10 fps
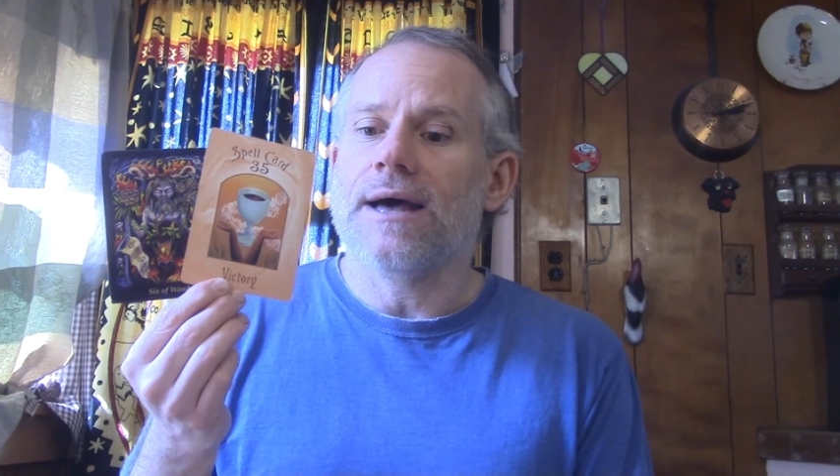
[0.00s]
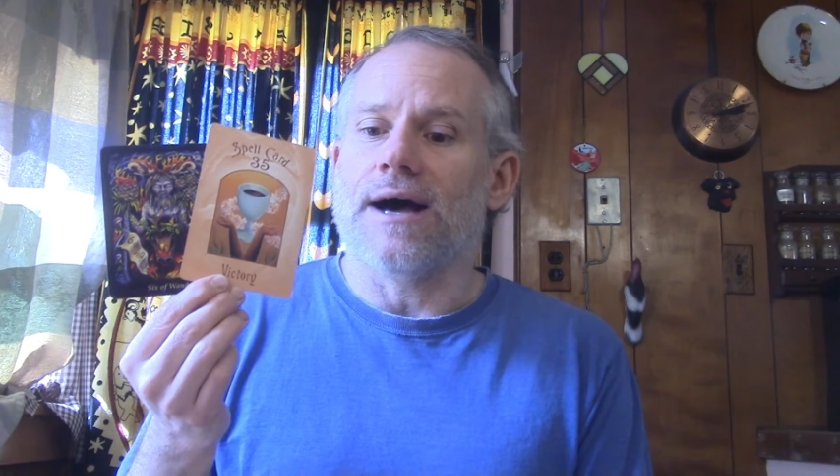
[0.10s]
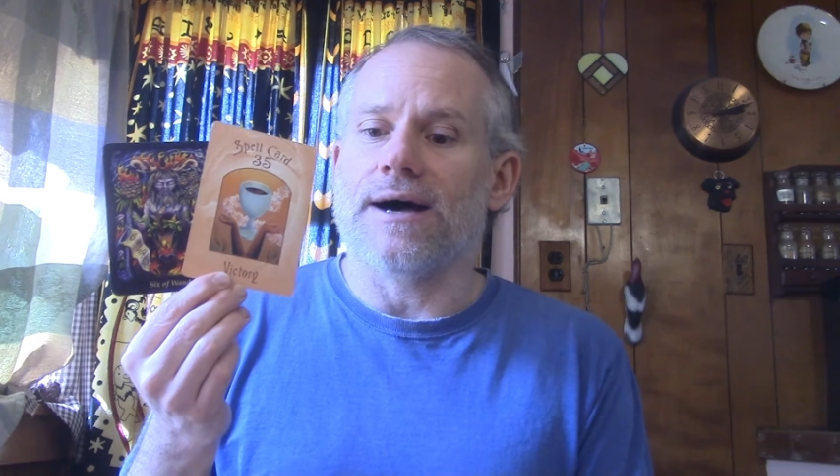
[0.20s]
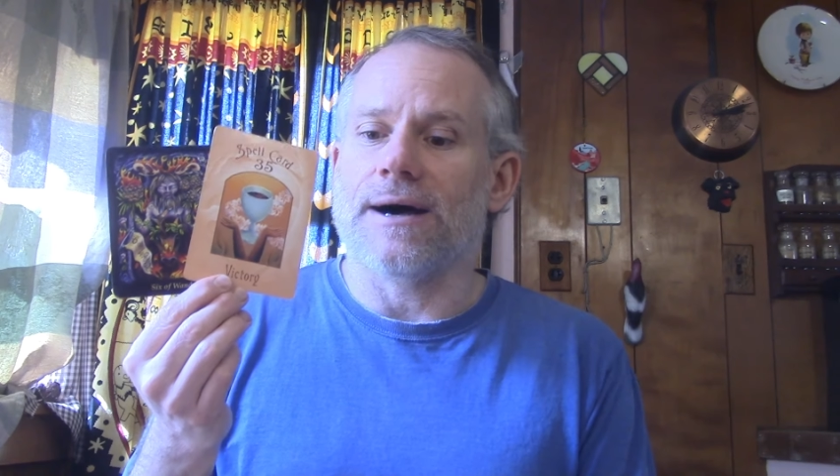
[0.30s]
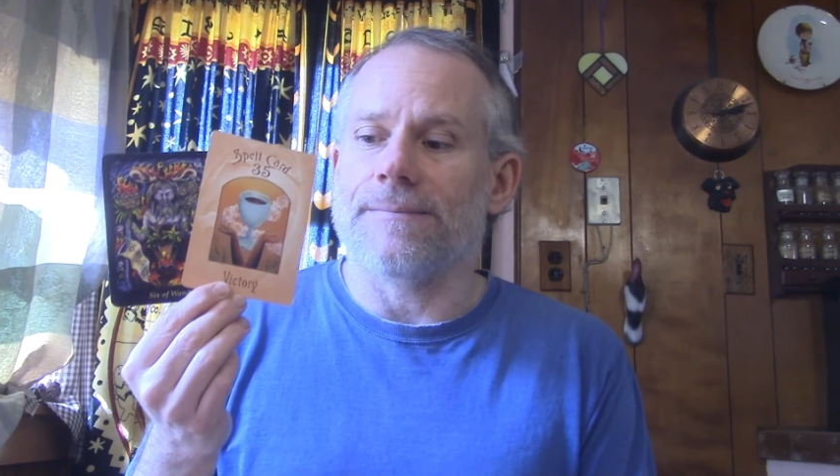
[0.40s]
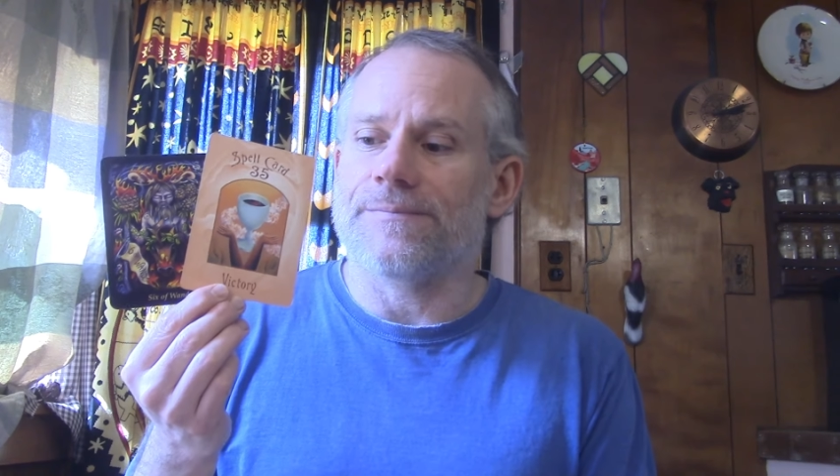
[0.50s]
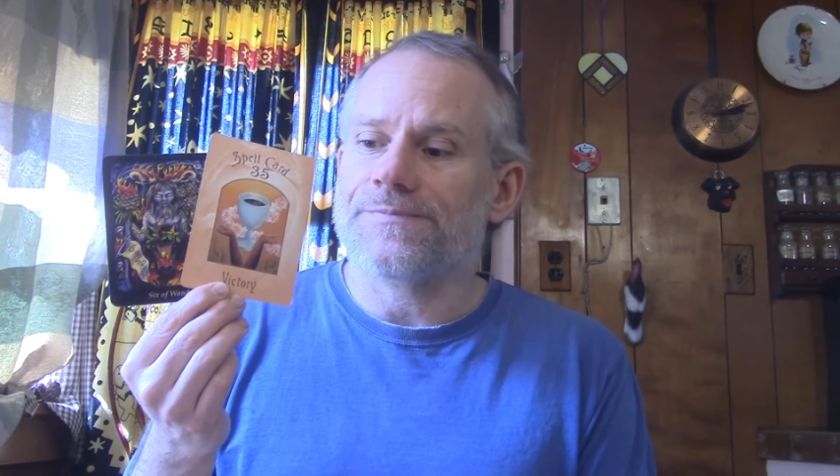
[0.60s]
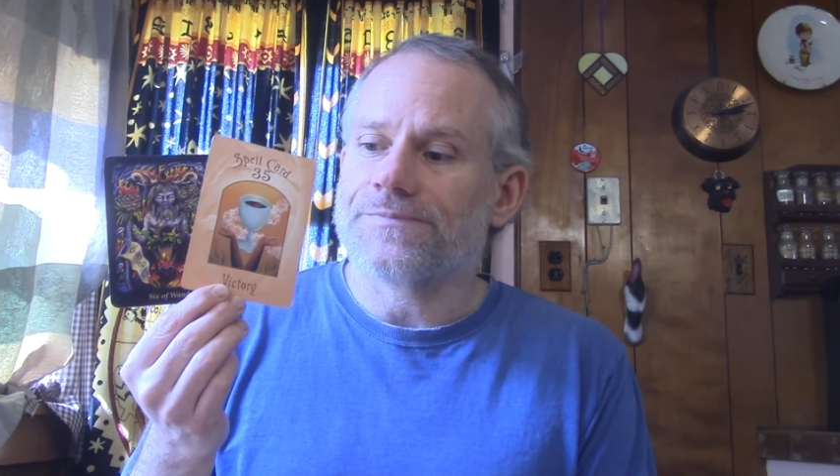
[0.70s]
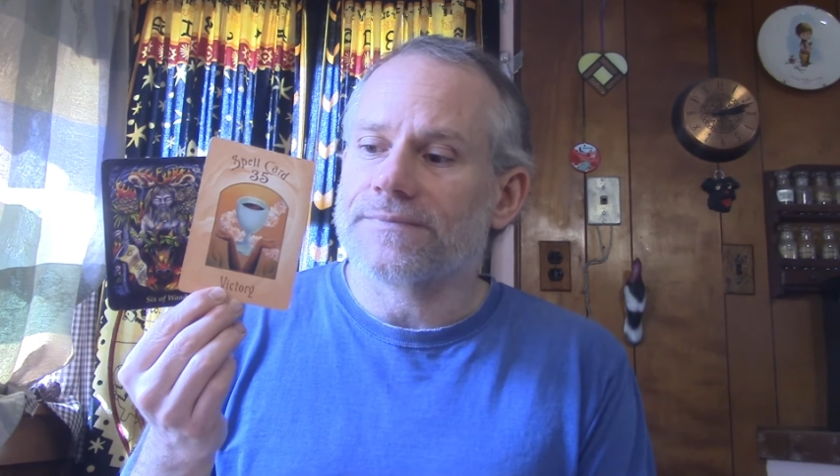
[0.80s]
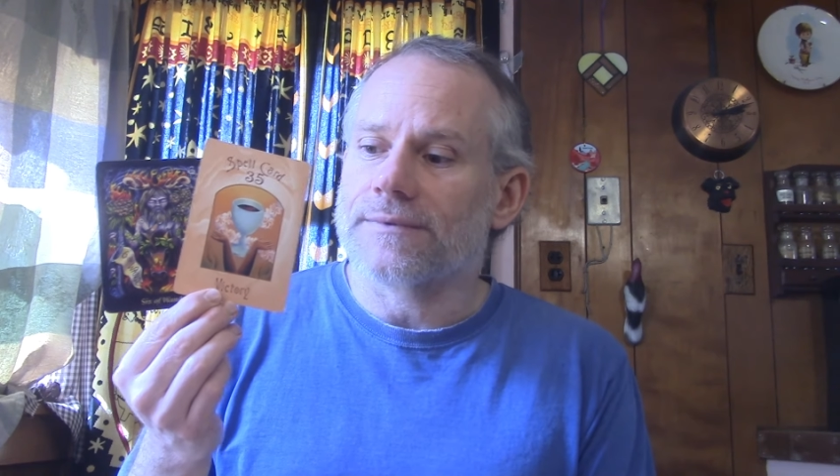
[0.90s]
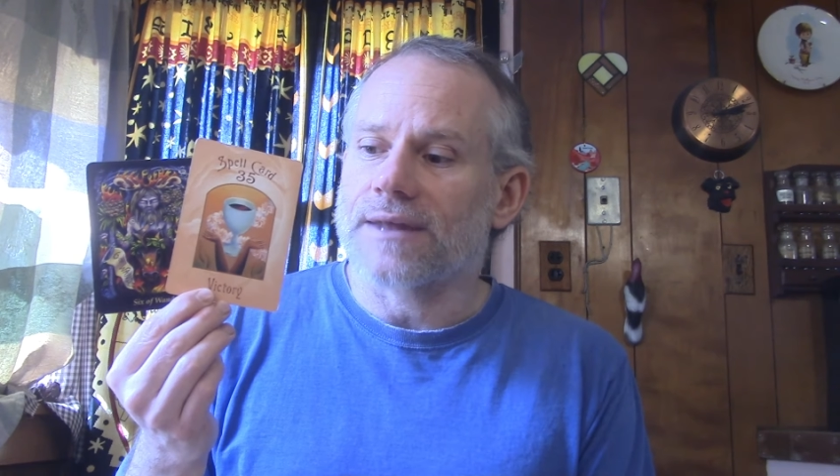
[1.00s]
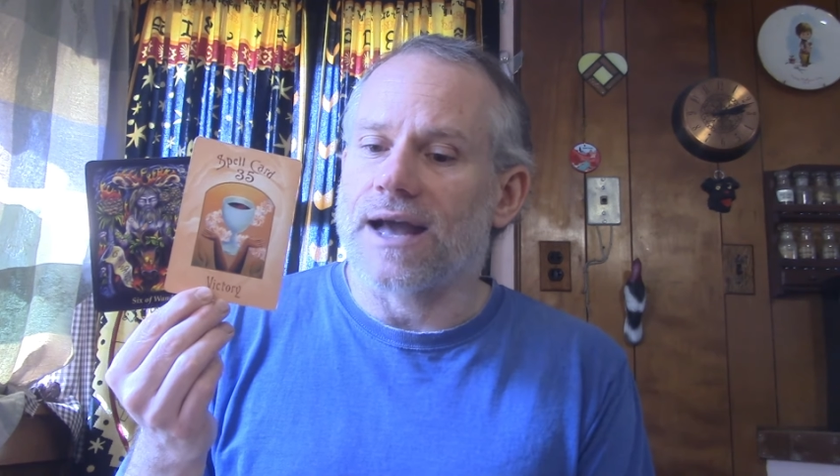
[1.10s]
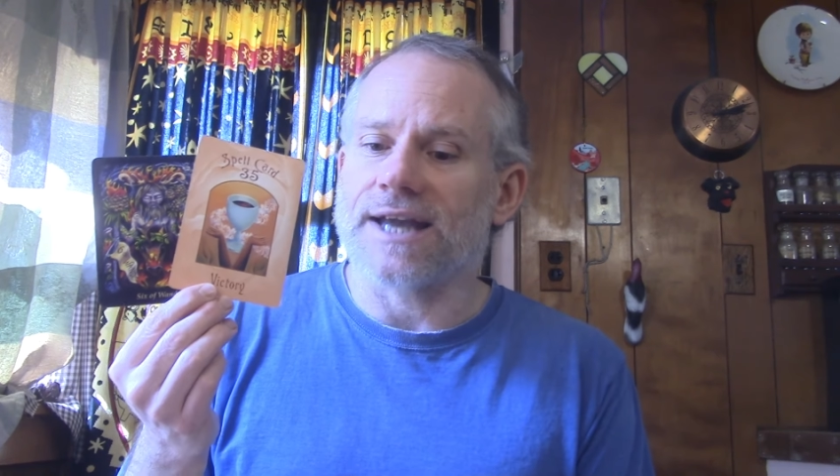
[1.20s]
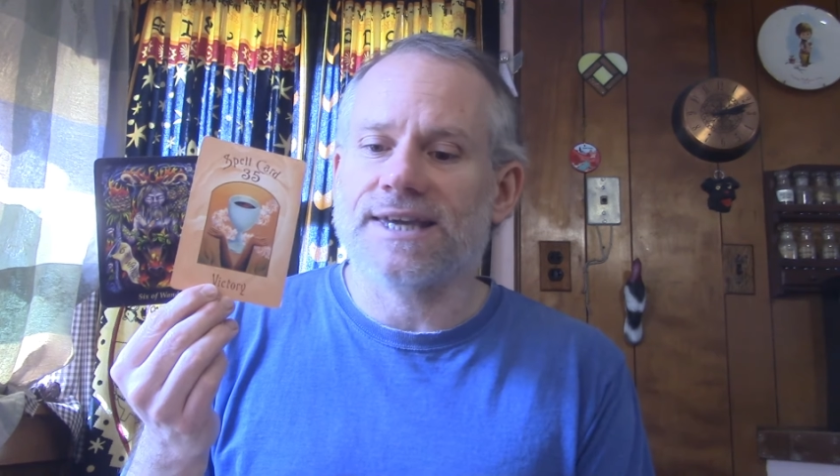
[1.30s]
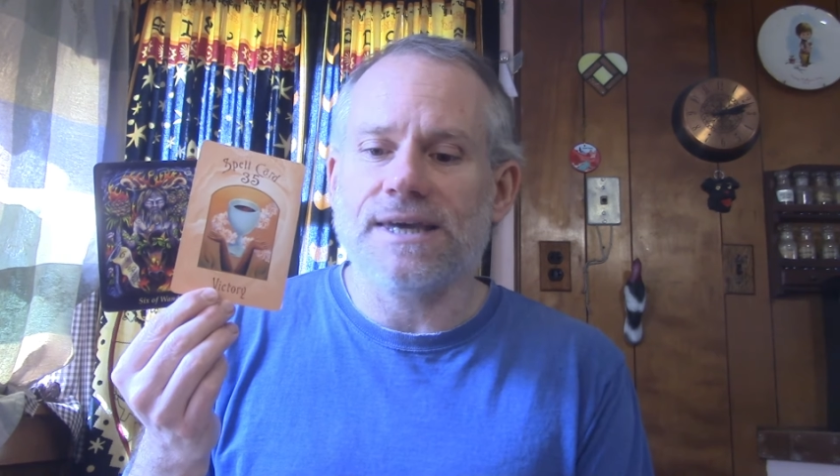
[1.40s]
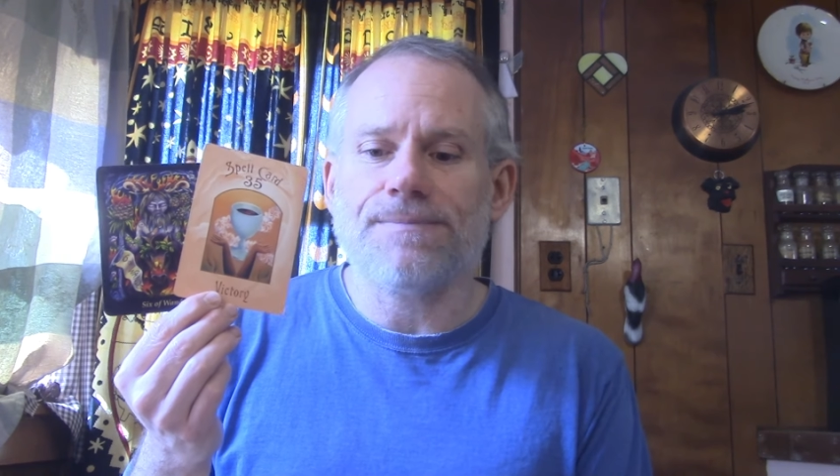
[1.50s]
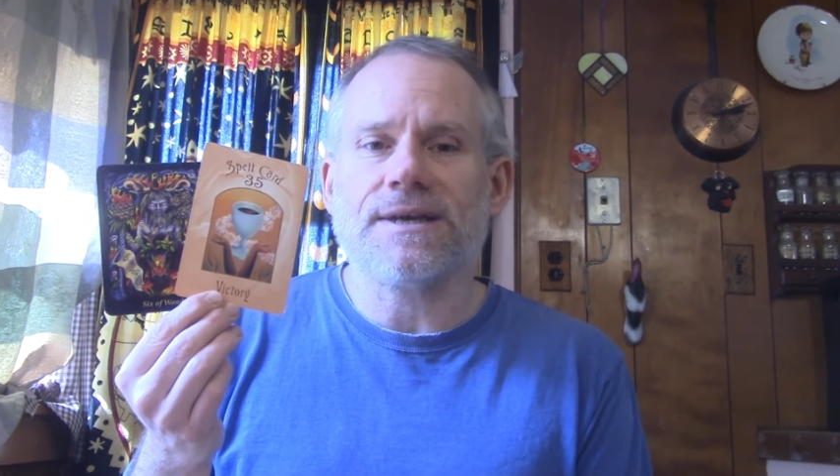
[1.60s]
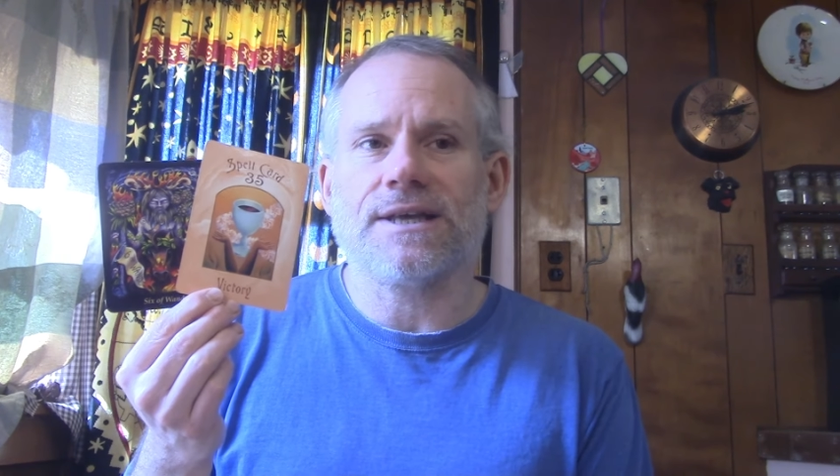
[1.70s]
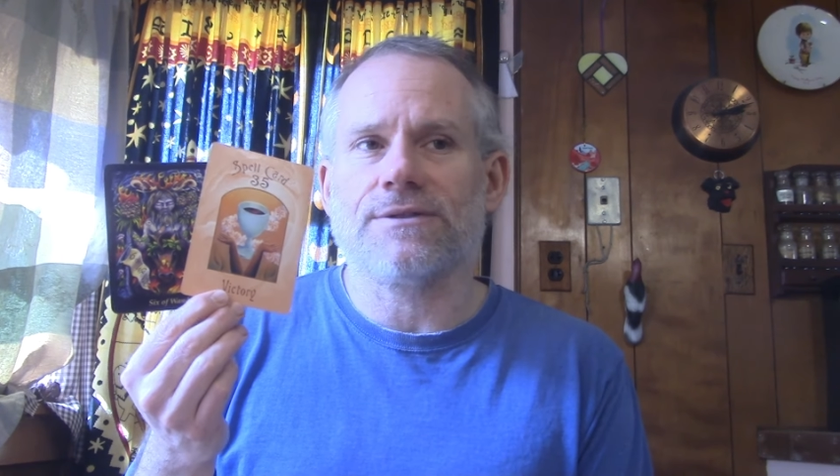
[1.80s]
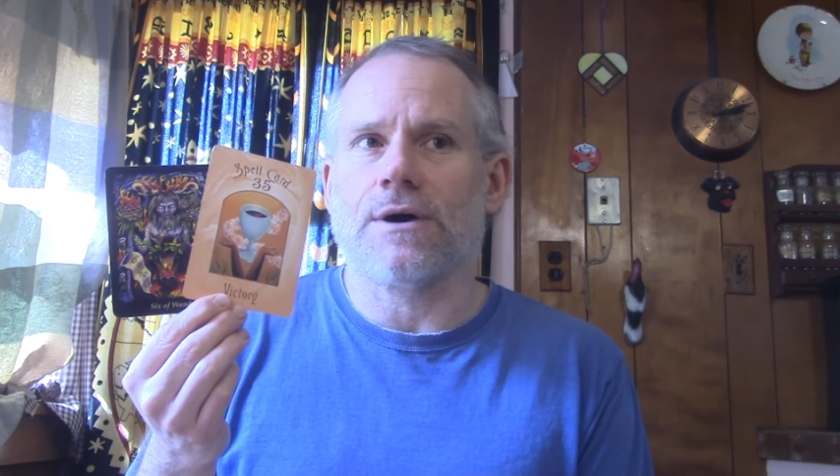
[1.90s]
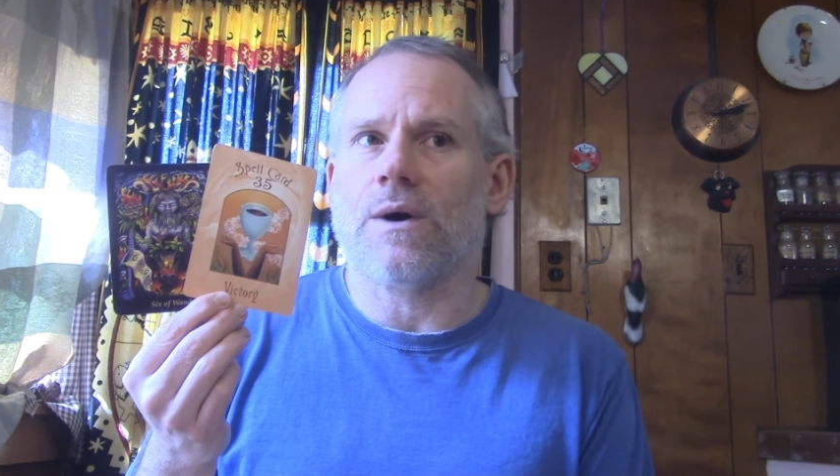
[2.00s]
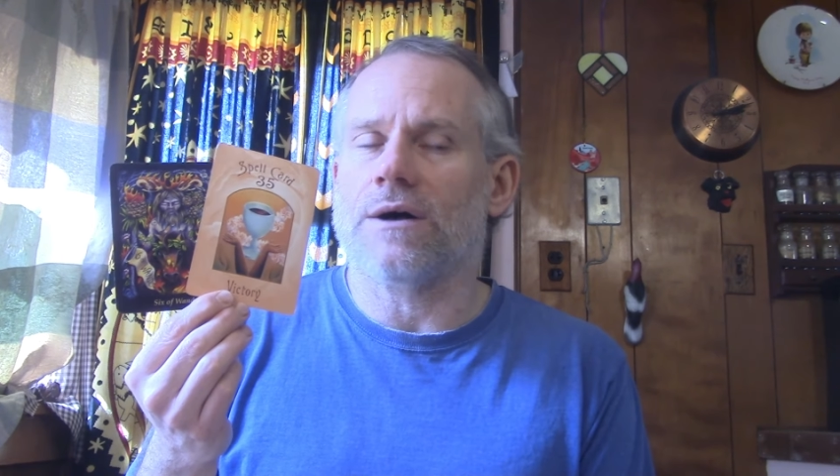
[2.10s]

Um, I keep getting though